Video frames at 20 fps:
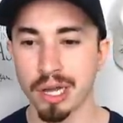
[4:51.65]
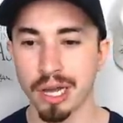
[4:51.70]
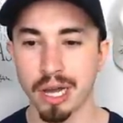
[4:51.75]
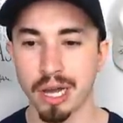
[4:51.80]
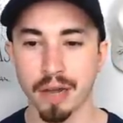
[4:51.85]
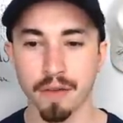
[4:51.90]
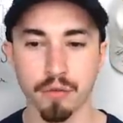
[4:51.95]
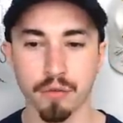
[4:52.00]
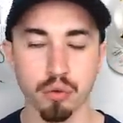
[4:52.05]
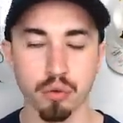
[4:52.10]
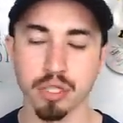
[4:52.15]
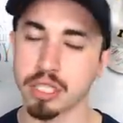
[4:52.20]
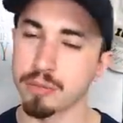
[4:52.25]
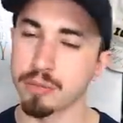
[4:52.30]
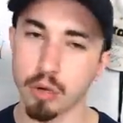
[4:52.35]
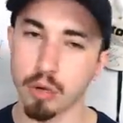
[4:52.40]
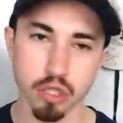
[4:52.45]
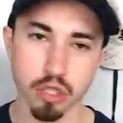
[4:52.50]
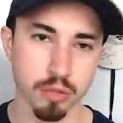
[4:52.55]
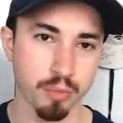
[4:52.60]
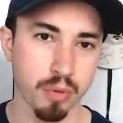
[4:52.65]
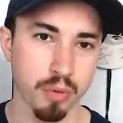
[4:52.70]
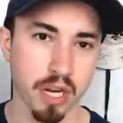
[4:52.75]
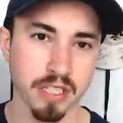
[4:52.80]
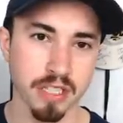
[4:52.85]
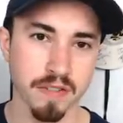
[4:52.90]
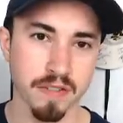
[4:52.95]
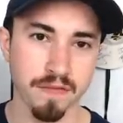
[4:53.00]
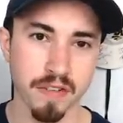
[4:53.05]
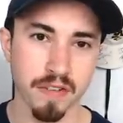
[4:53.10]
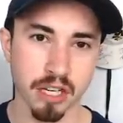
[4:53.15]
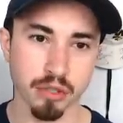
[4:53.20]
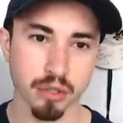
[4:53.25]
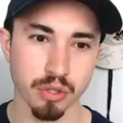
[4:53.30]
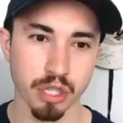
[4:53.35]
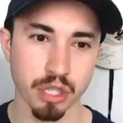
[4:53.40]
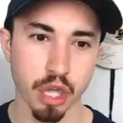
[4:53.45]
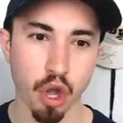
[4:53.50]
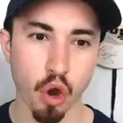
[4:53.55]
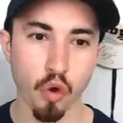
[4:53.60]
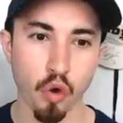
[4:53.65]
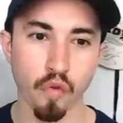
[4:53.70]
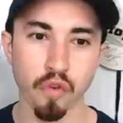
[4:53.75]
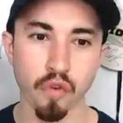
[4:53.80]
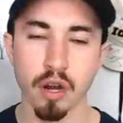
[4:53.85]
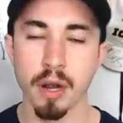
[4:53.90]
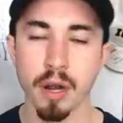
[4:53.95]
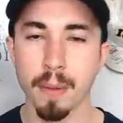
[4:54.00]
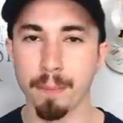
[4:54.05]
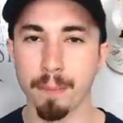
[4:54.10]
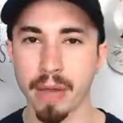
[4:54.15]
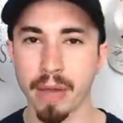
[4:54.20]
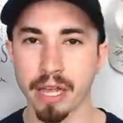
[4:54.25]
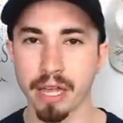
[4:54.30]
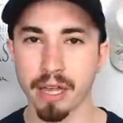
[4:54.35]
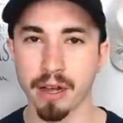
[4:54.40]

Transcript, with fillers: Uh, of course, his most impressive victory over my,